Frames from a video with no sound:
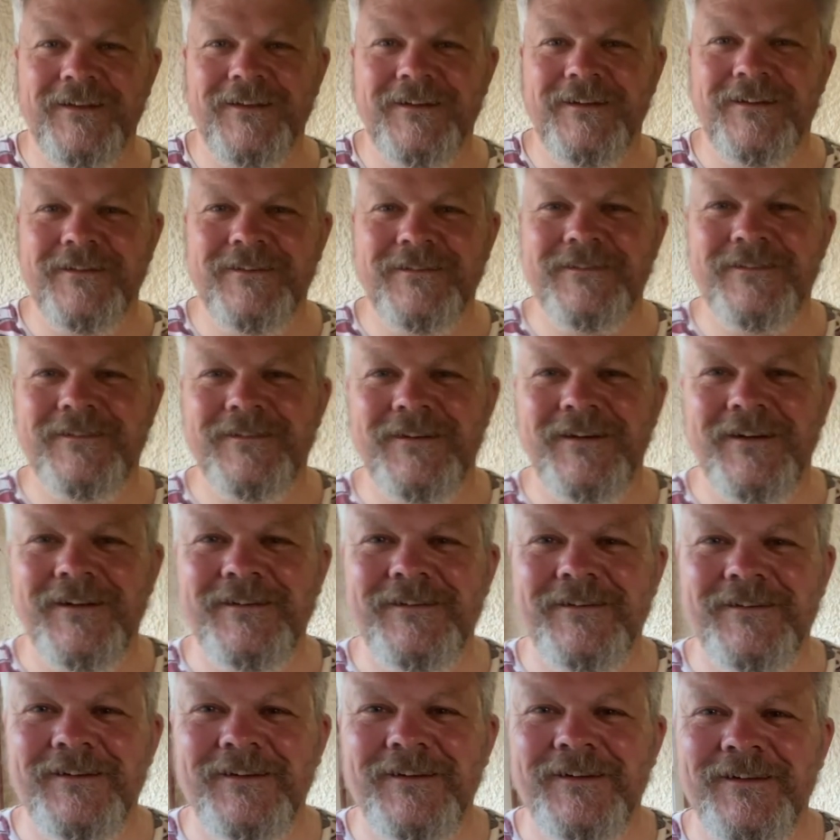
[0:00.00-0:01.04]
Looks alright,
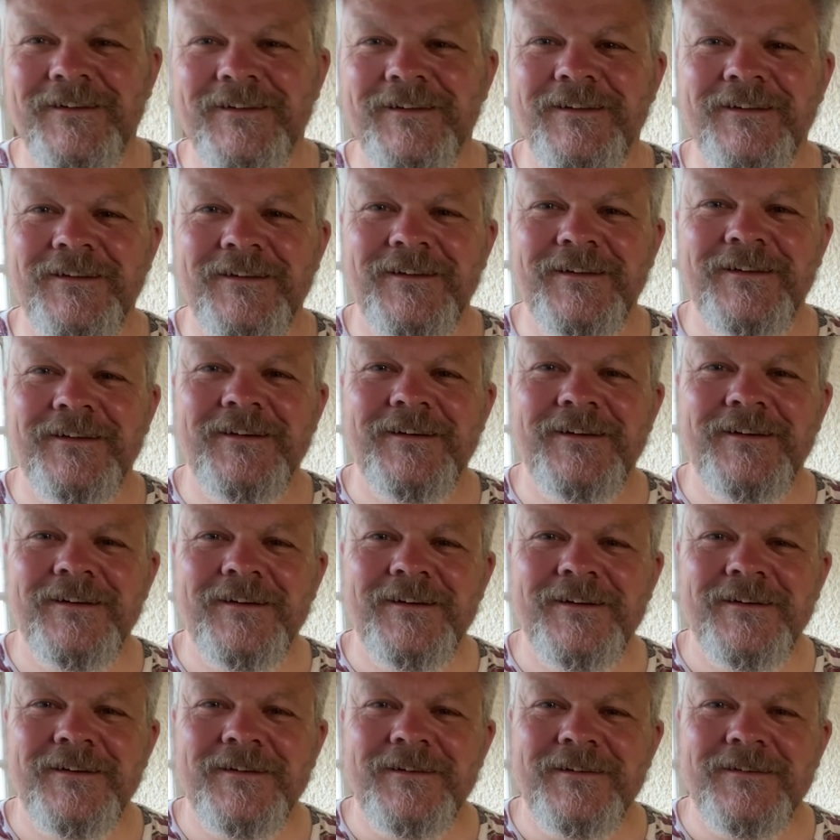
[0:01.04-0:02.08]
doesn't it?
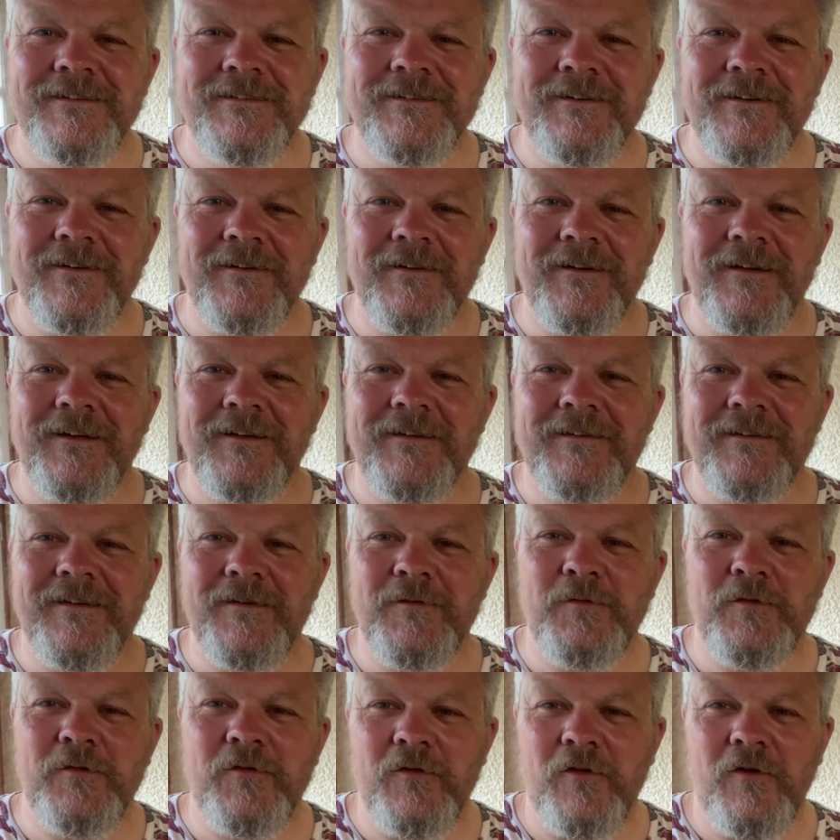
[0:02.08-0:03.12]
So like I
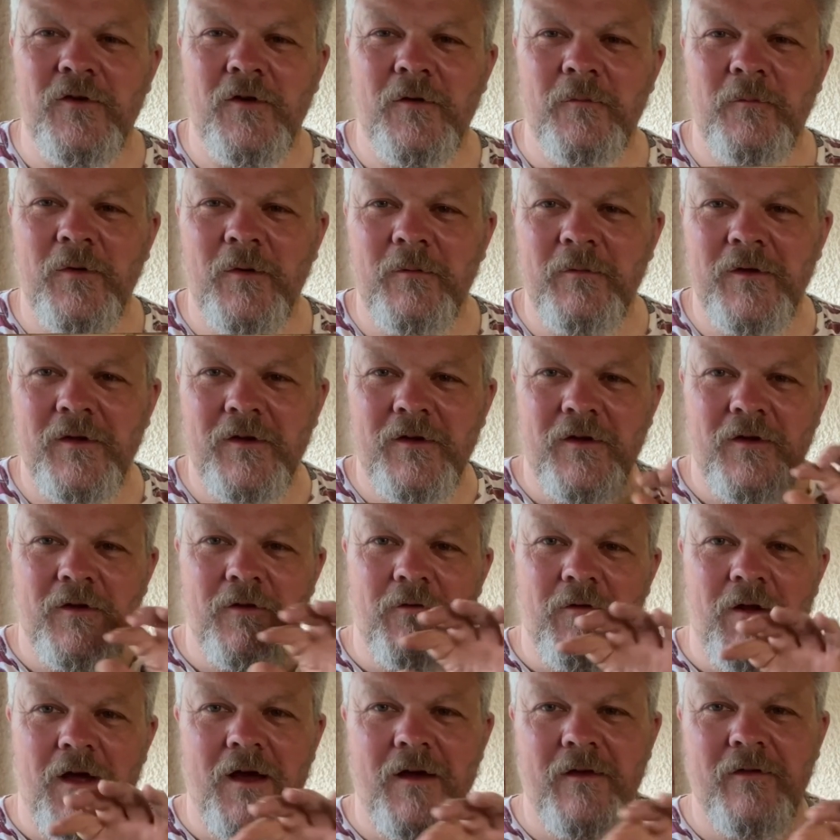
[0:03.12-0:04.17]
said before, I'm probably going to go
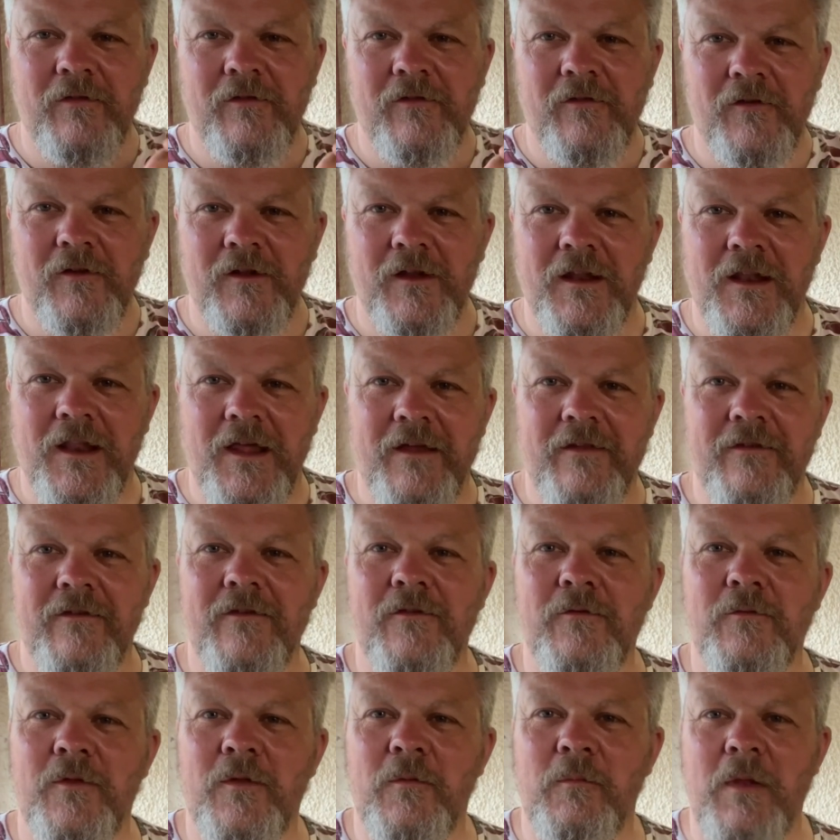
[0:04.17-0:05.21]
round to all the
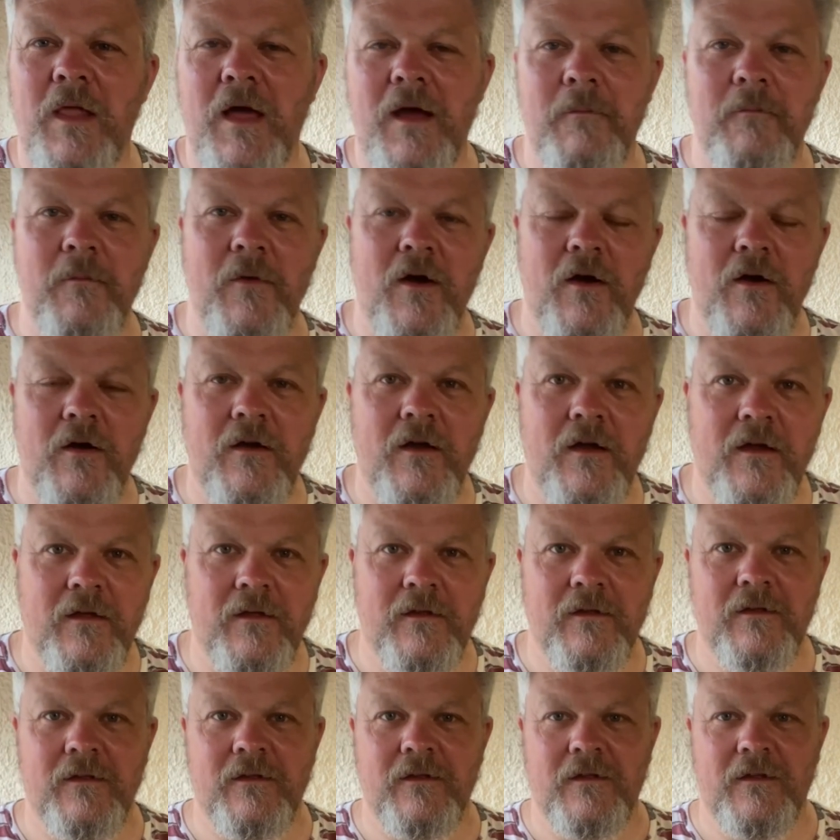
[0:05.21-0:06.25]
letters with a black marker
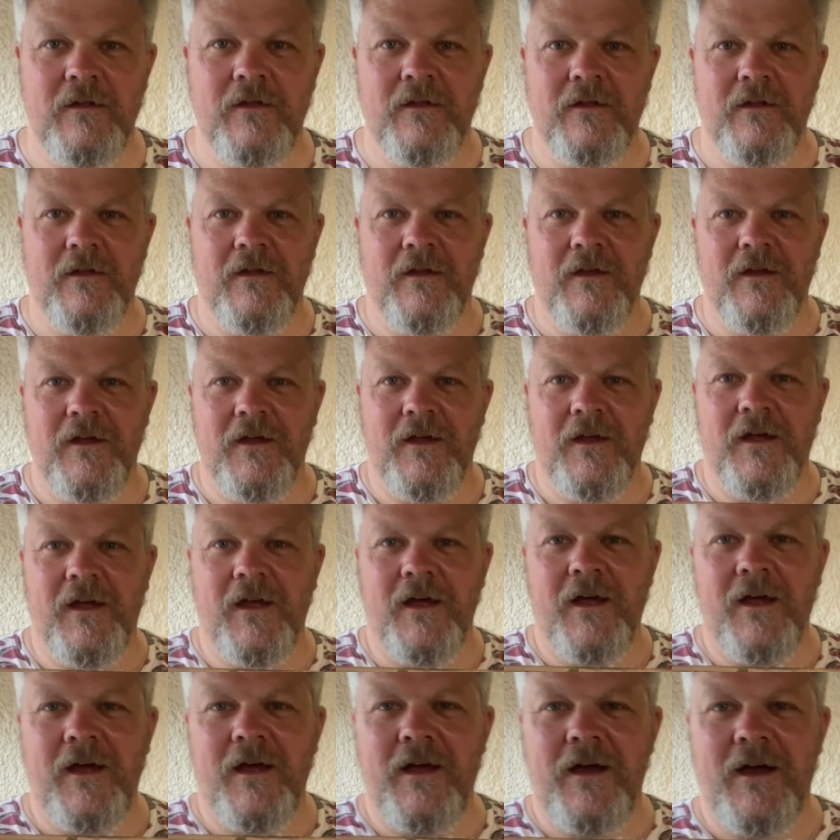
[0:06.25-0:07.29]

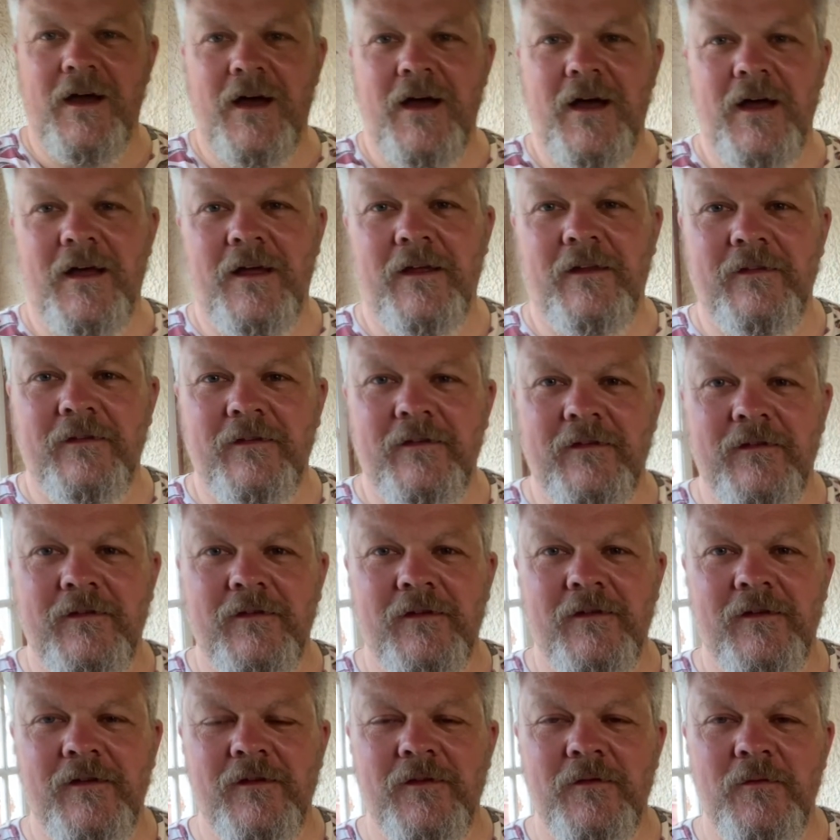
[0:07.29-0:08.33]
and
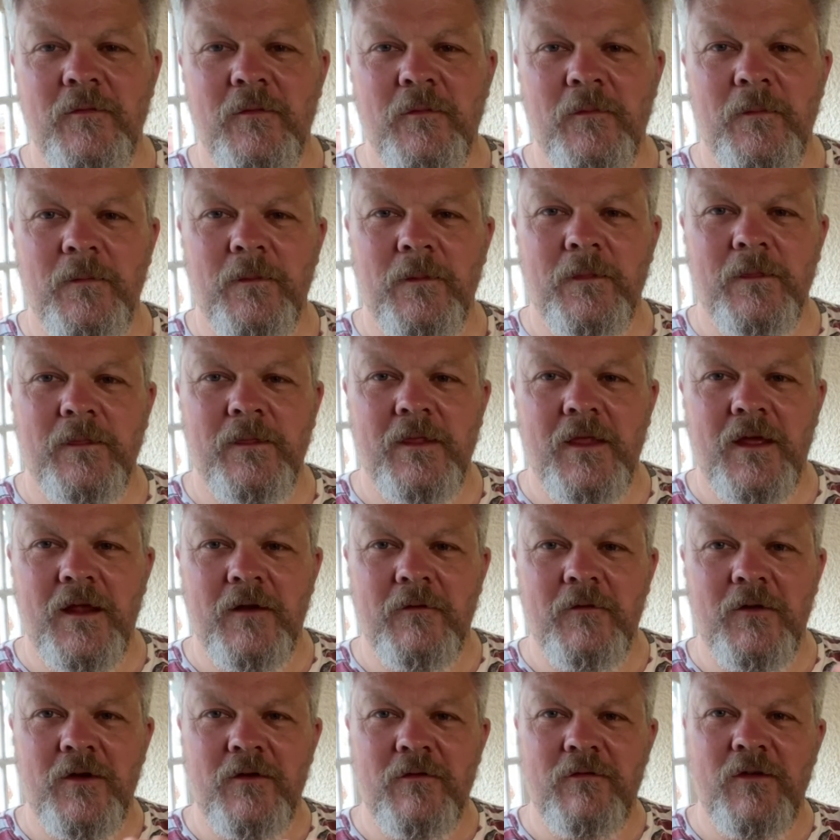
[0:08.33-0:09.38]
then I'm
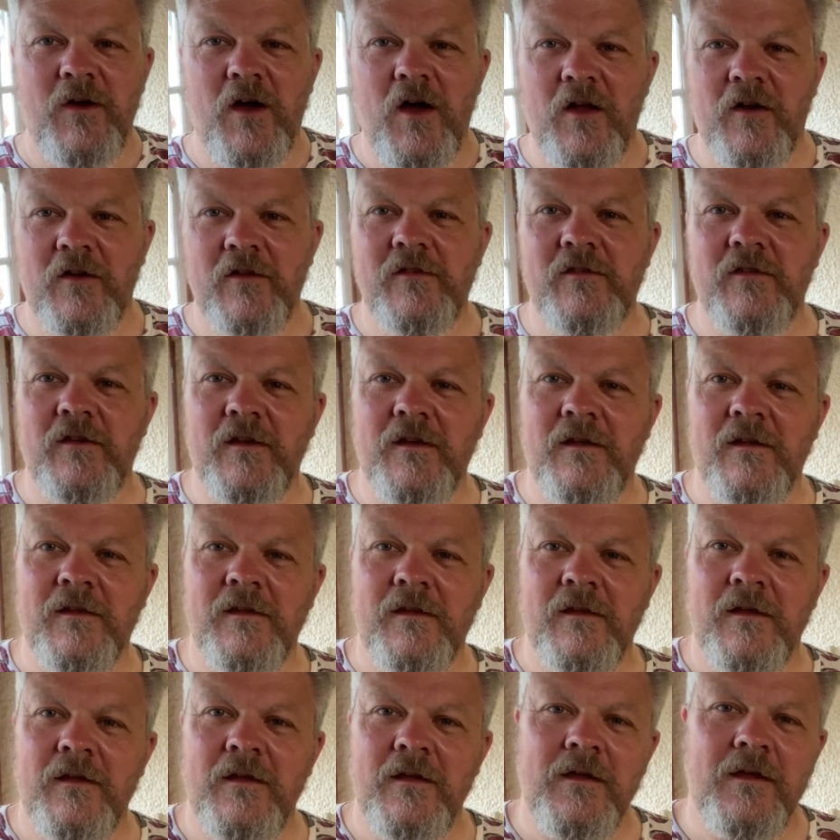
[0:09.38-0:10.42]
going to varnish it
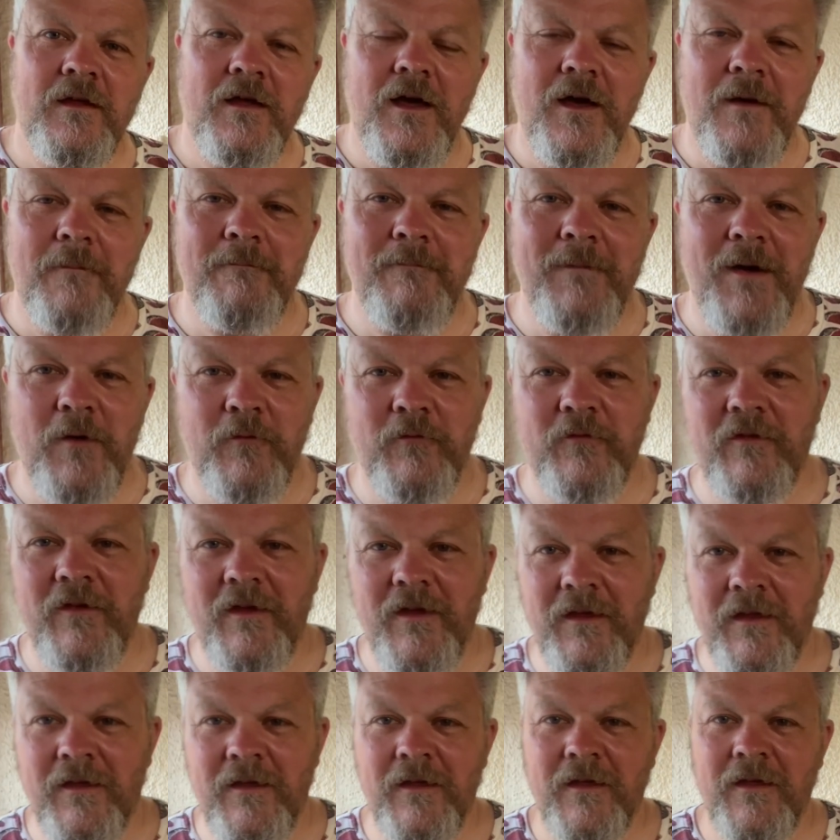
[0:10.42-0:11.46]
and mount
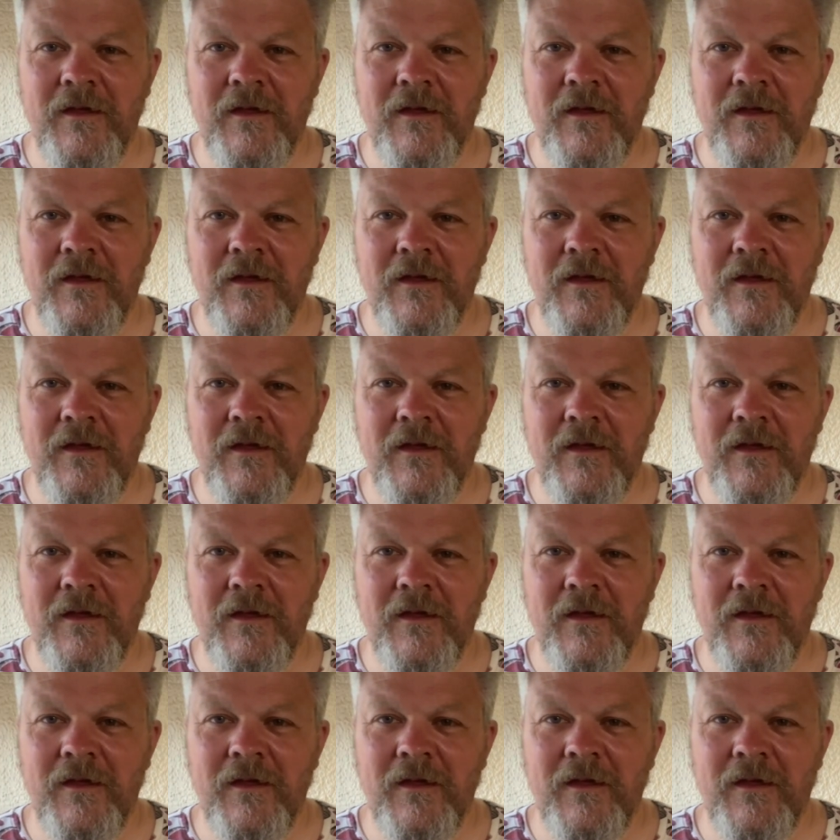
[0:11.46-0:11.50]
it.